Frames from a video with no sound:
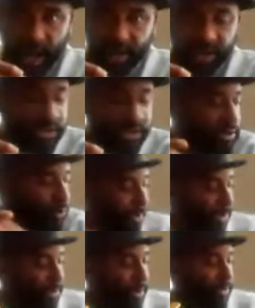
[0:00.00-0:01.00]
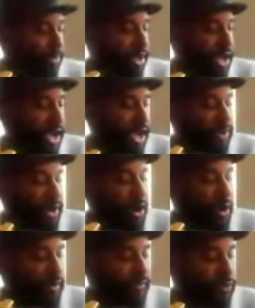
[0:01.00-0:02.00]
honest. What I mean by being honest by
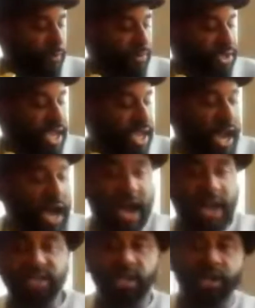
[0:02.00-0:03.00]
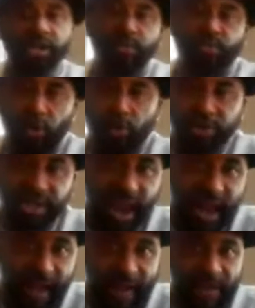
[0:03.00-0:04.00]
your art form is take an honest looking approach
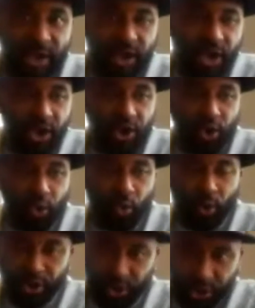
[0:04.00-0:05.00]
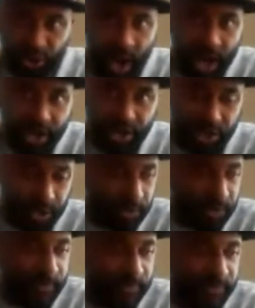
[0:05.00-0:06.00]
at what you're trying to do.